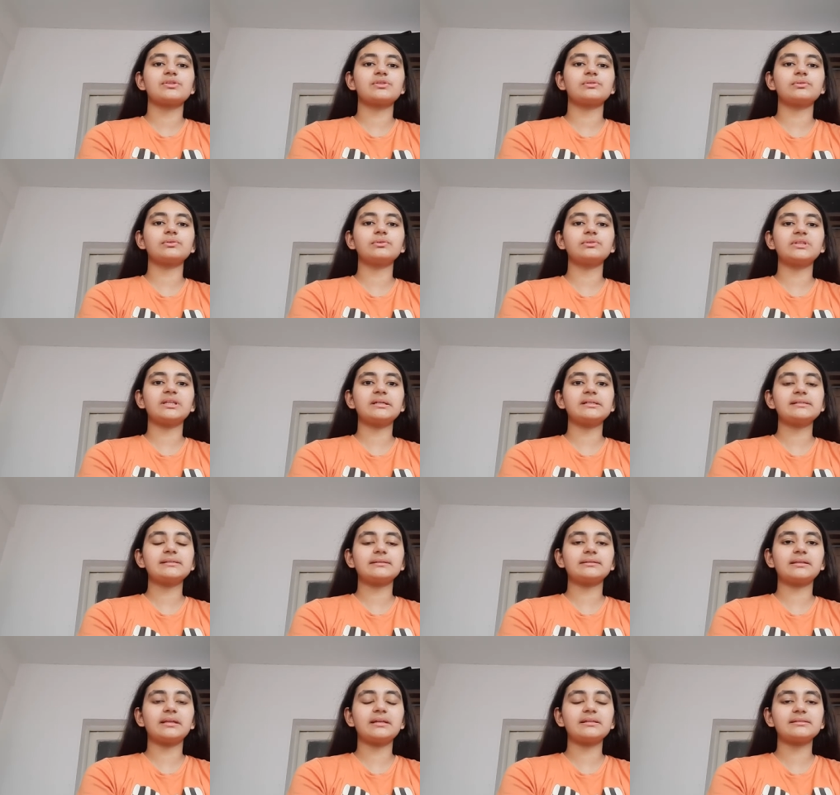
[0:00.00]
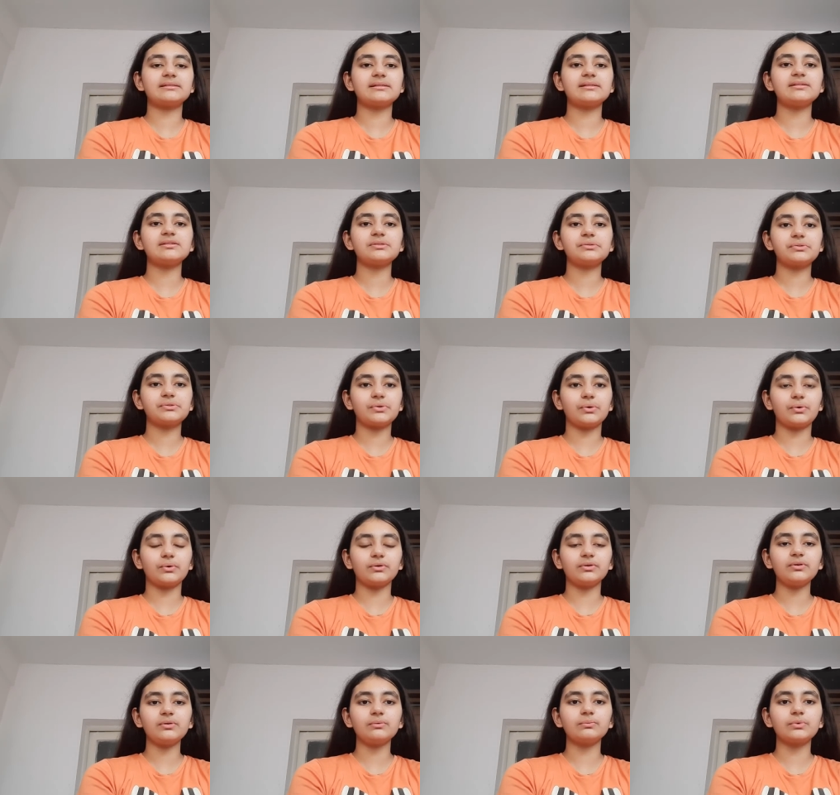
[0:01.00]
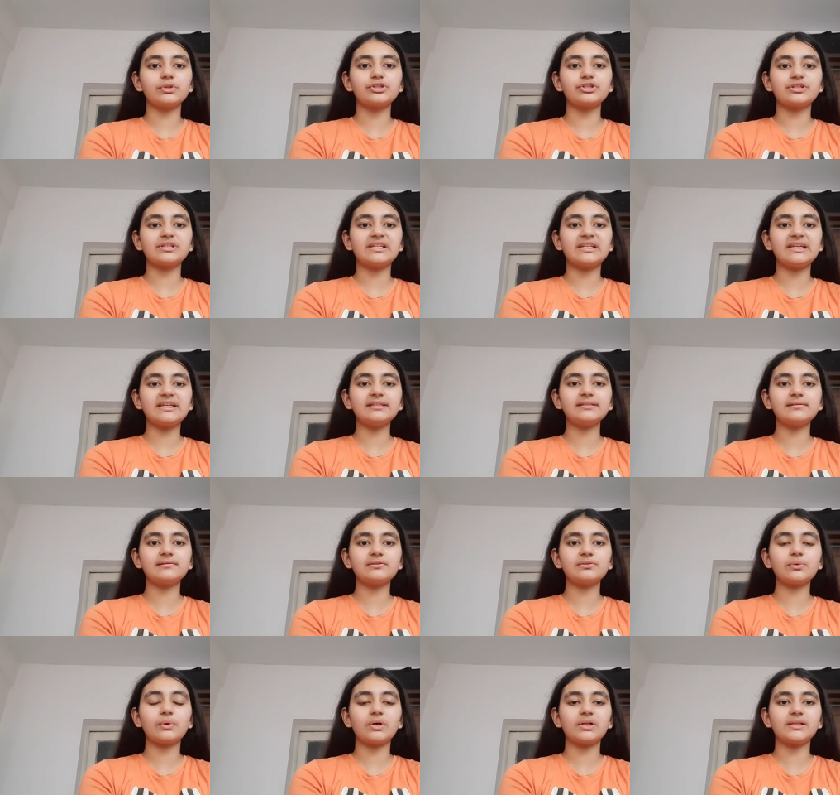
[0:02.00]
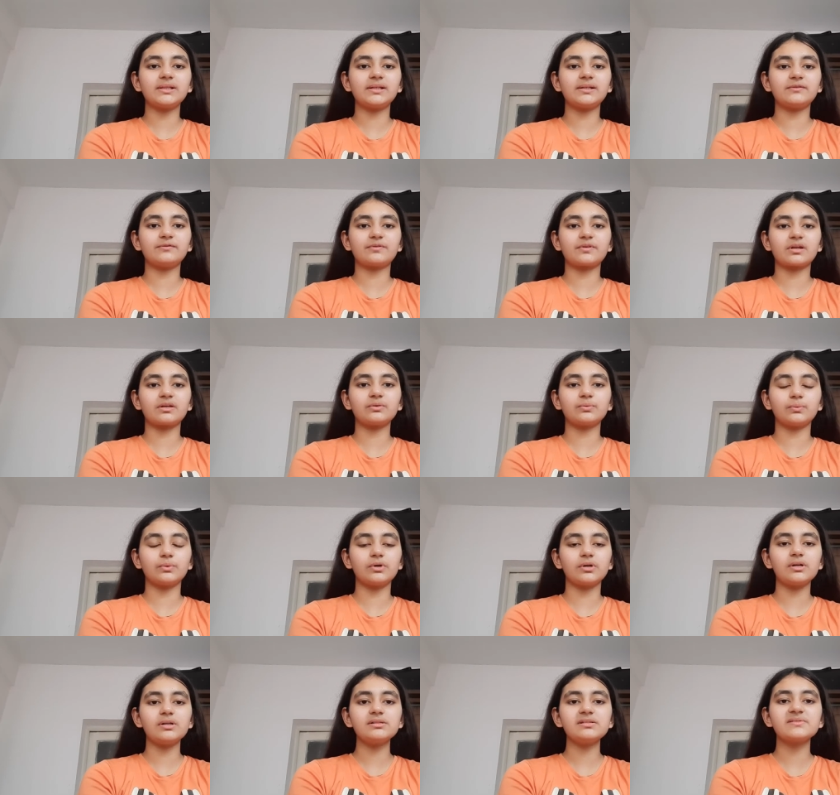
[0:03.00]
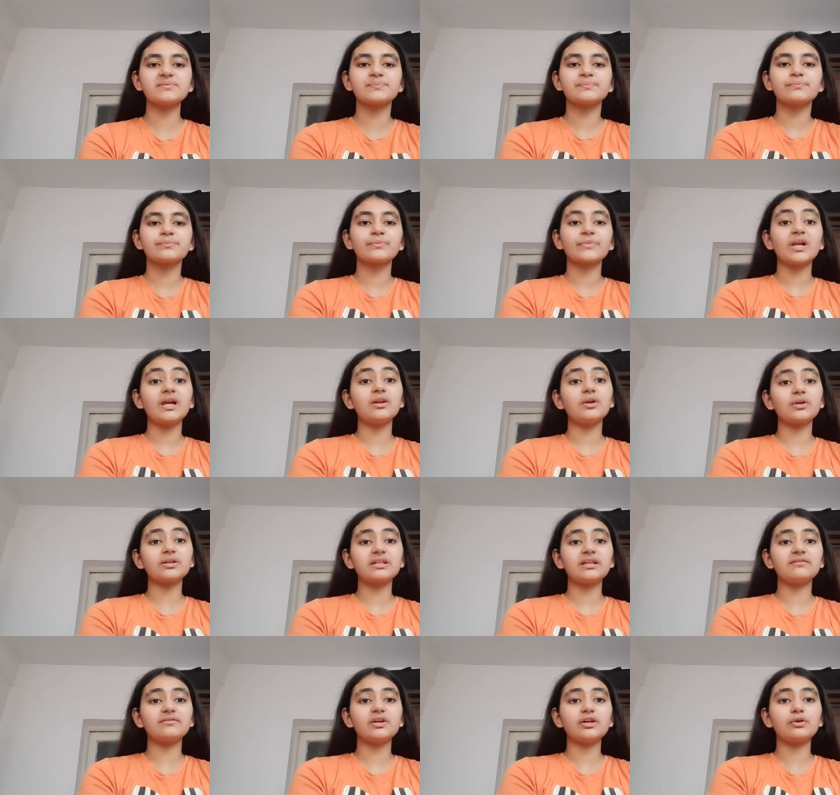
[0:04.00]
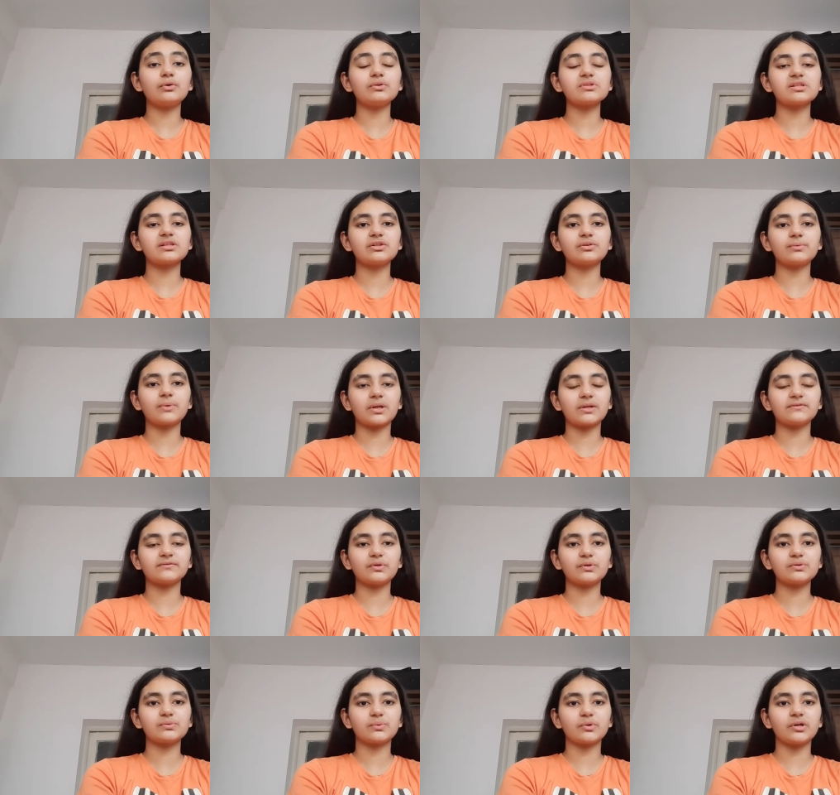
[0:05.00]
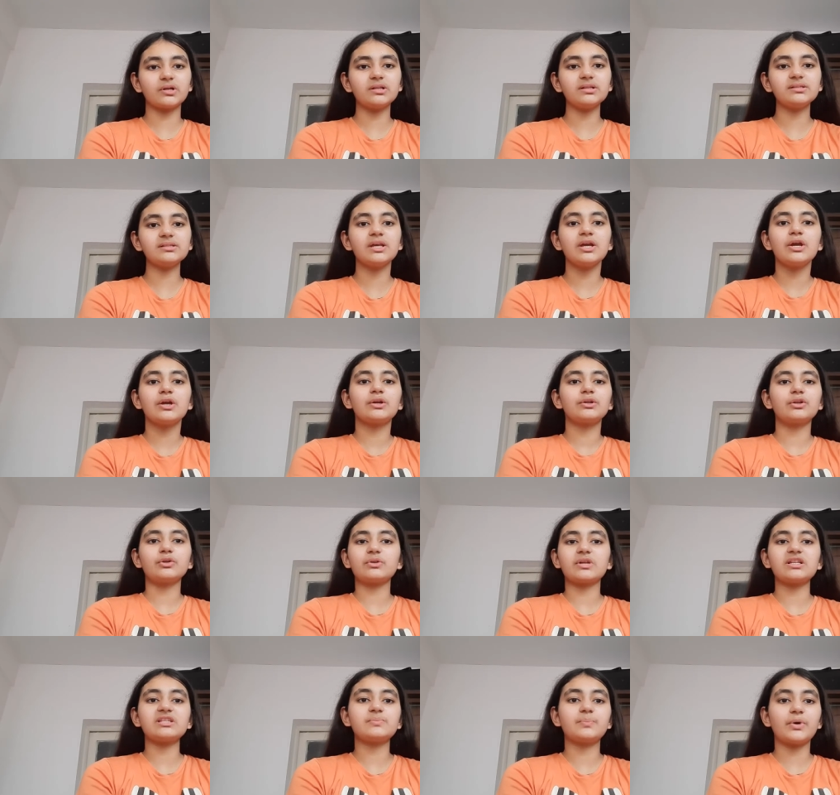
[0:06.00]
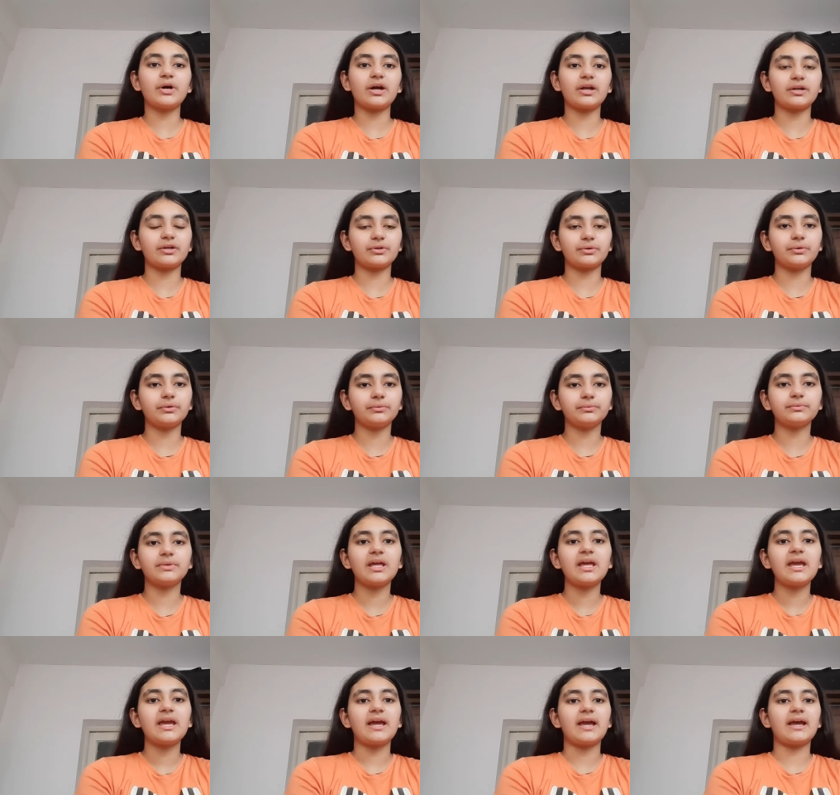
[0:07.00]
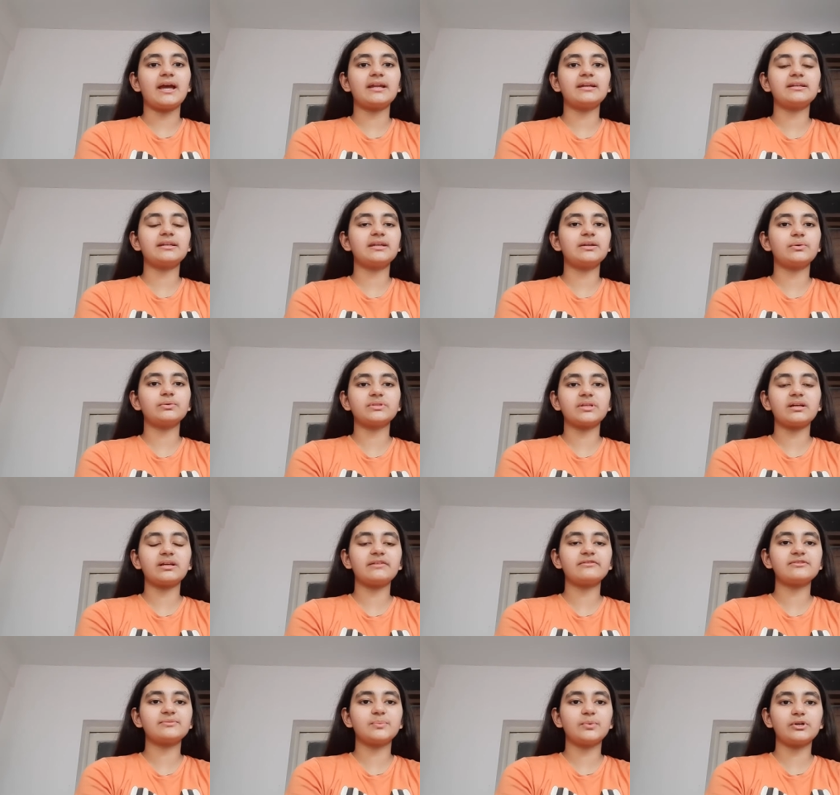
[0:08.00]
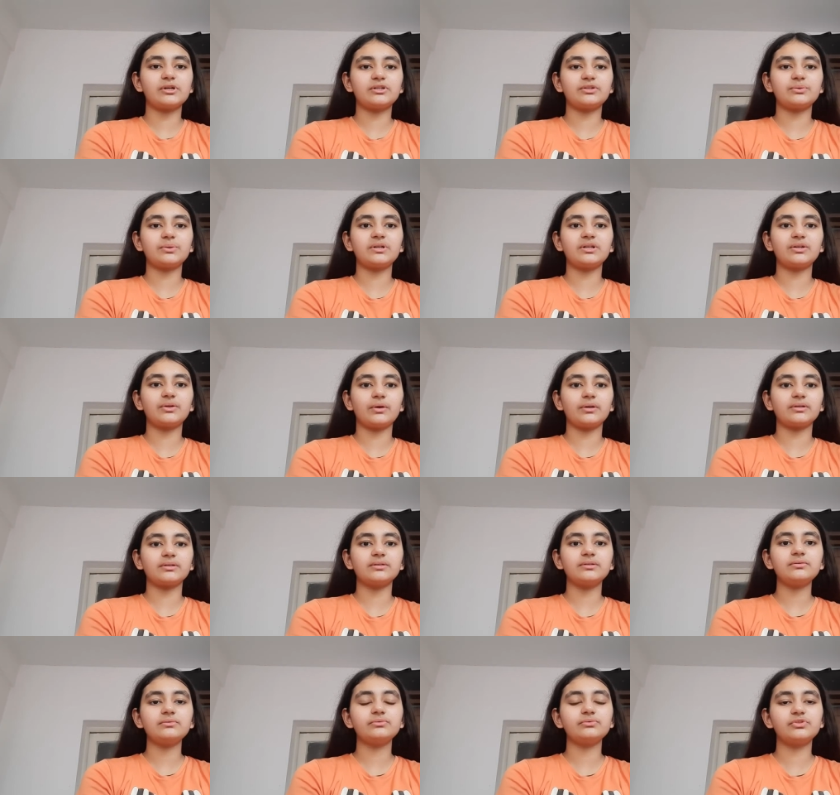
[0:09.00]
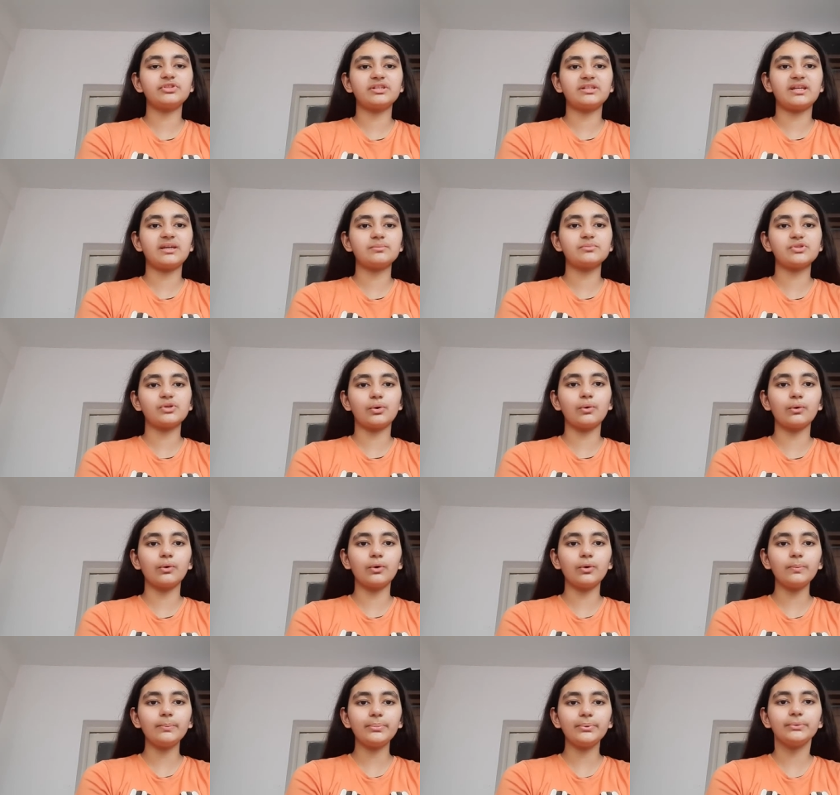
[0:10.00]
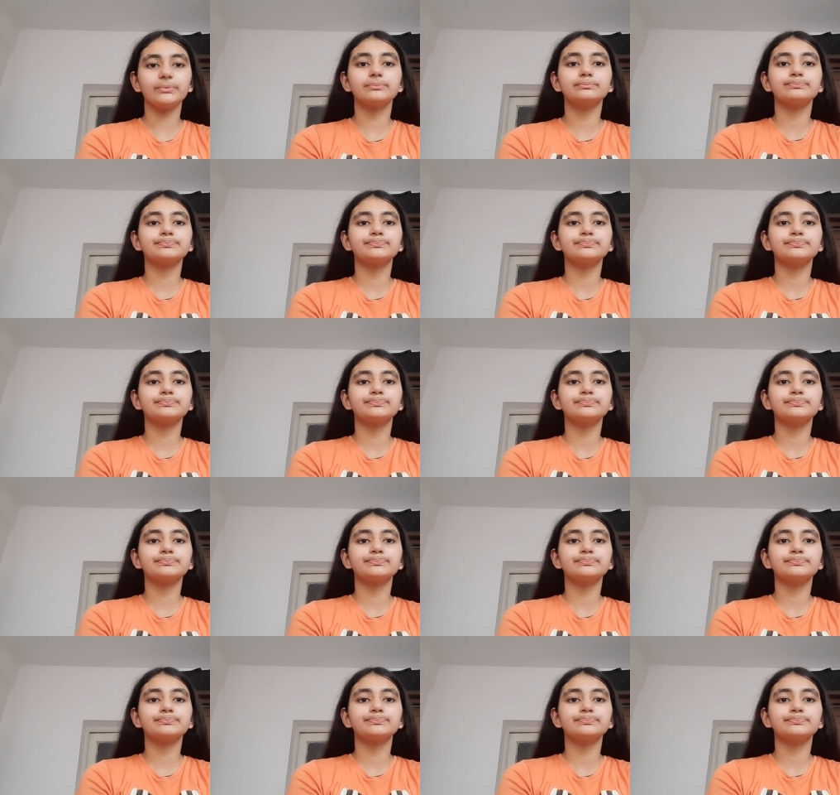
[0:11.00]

So there's, there is this stone which leads to all the different worlds and Octavia goes into one of those worlds known as Bardo and Diyoza gives birth to her daughter who she names Hope